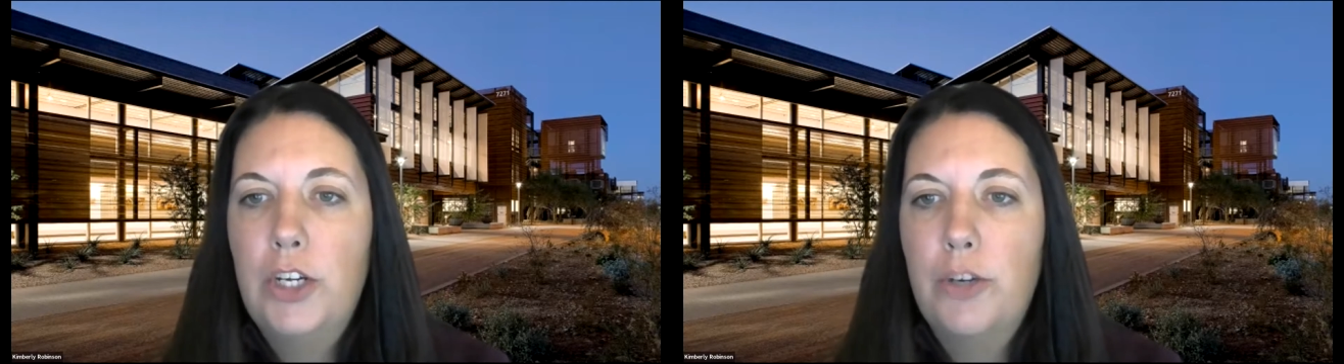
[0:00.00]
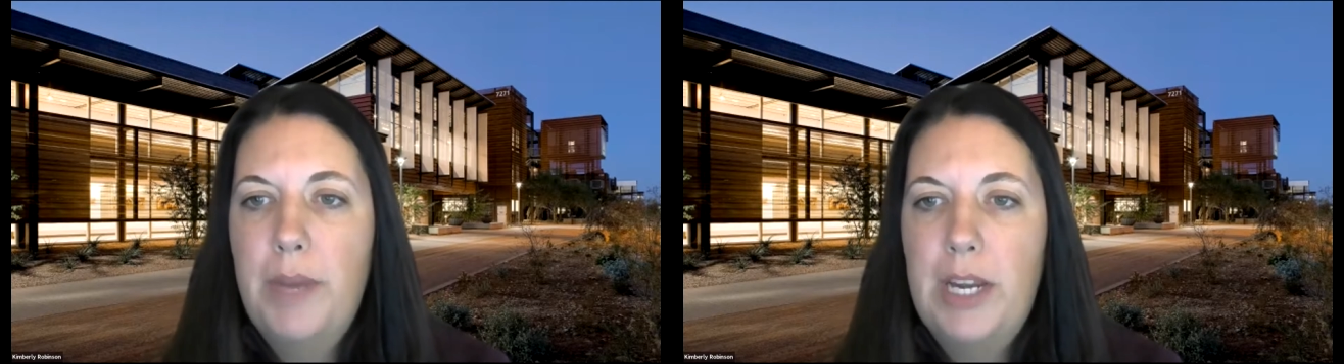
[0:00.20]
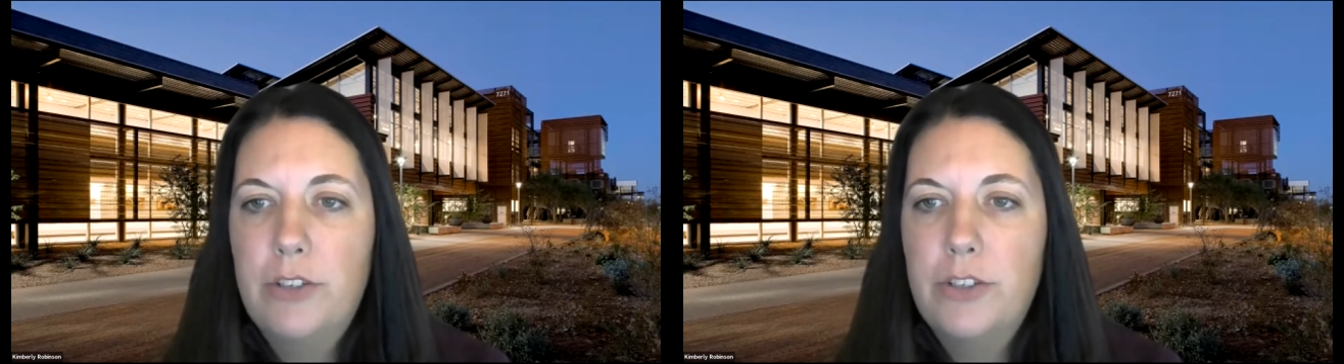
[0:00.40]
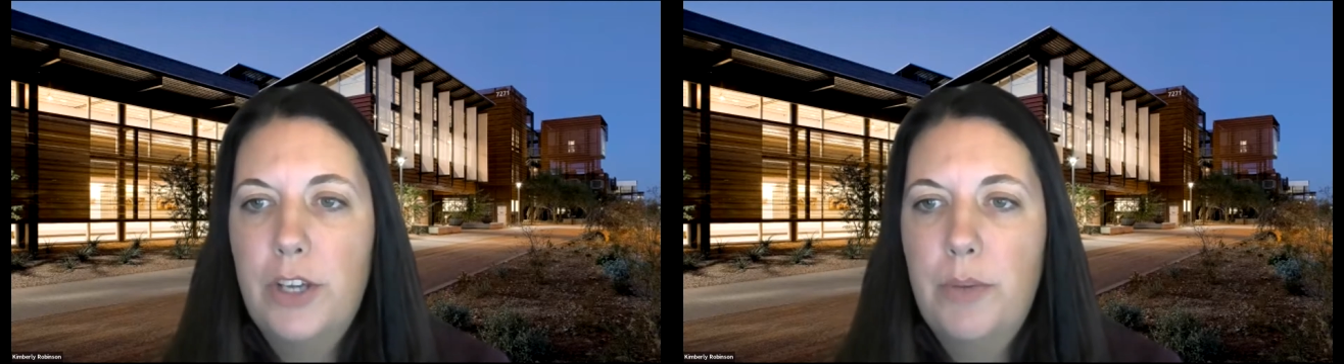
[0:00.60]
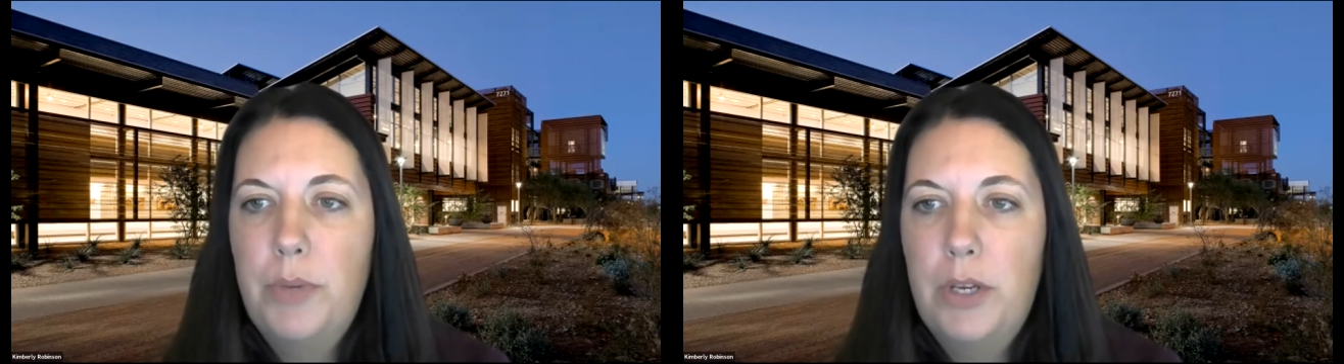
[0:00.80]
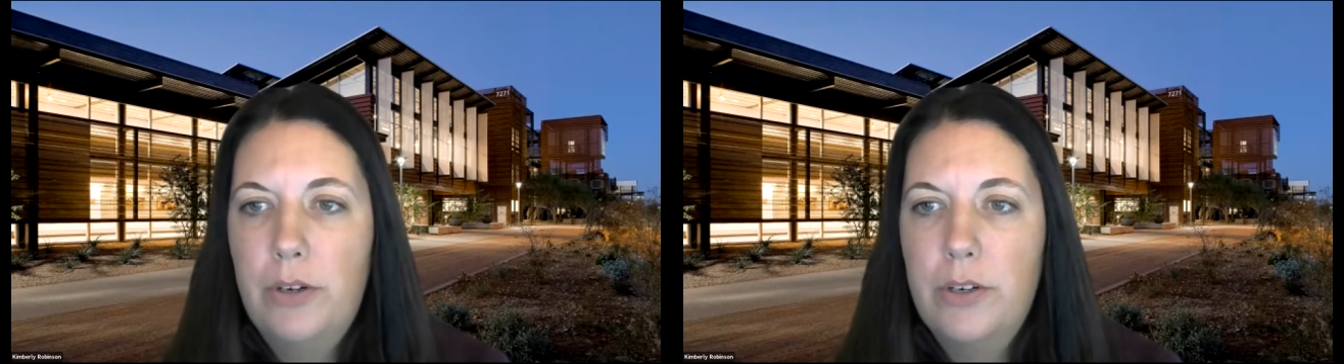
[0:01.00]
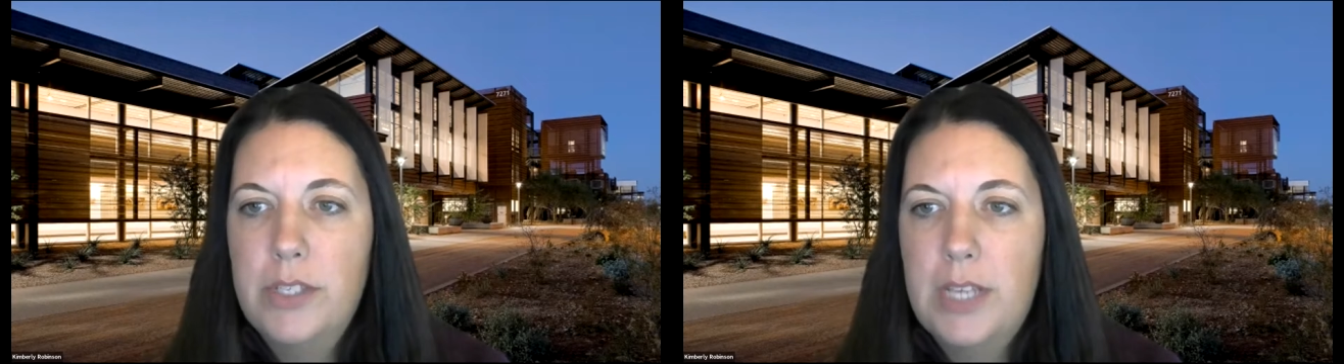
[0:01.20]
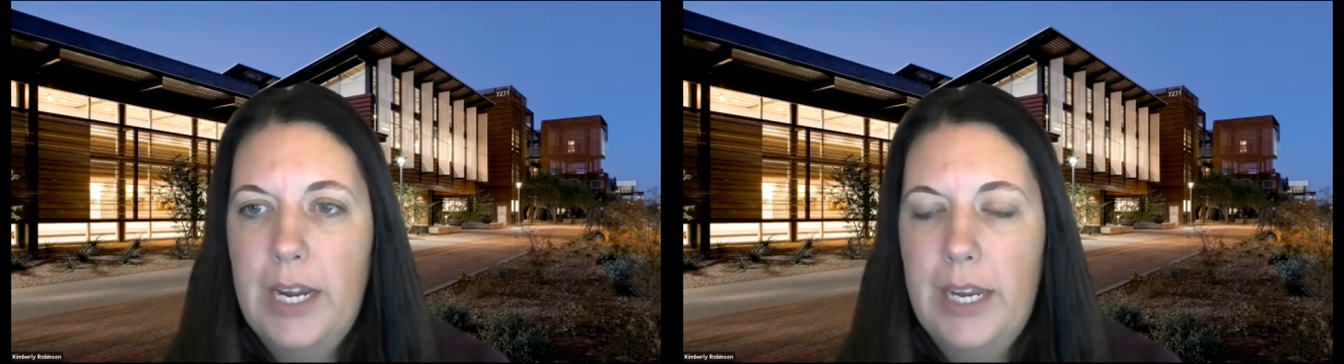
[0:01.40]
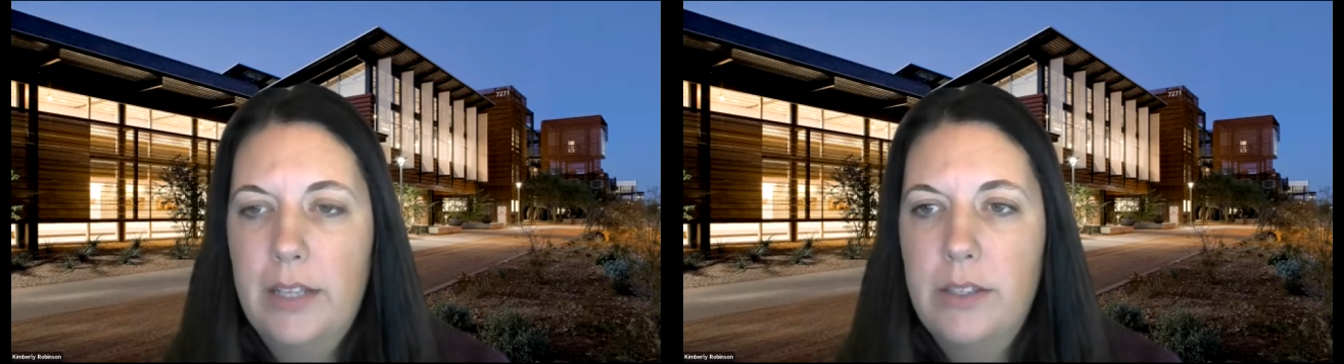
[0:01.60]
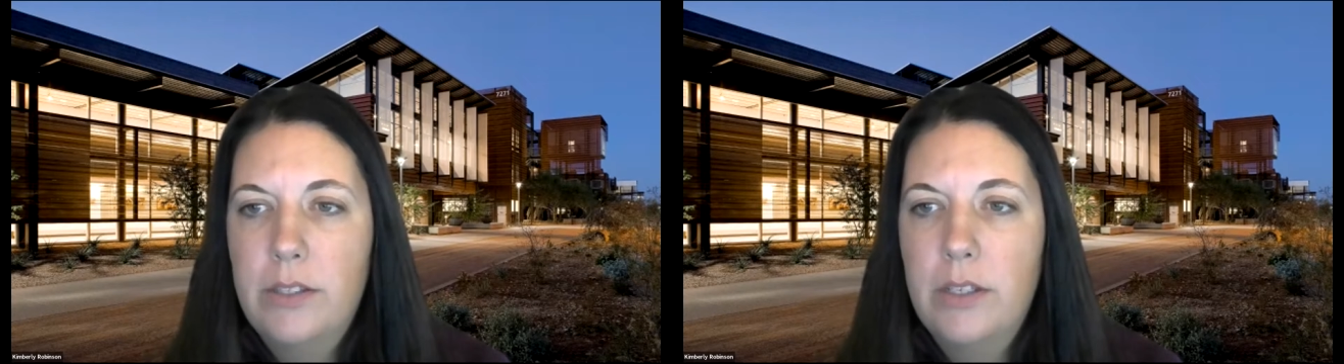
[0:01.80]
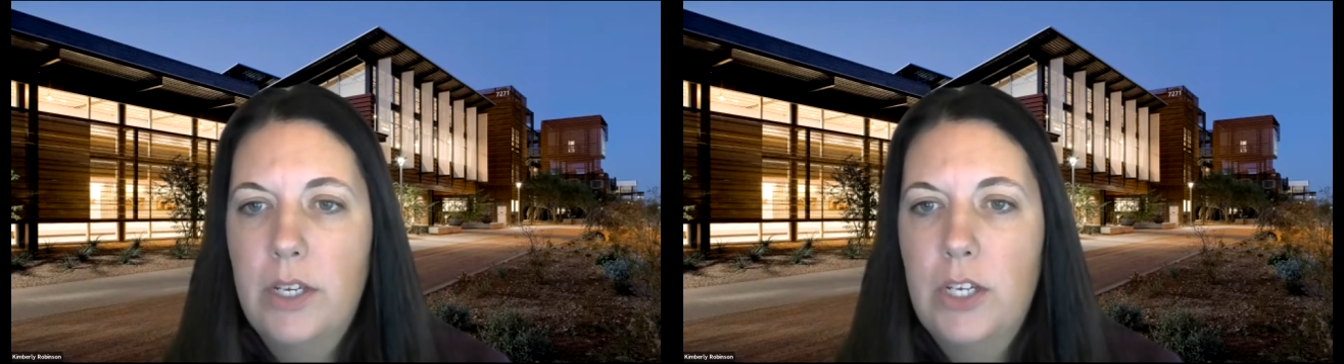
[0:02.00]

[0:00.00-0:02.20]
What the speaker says: your major to computer science,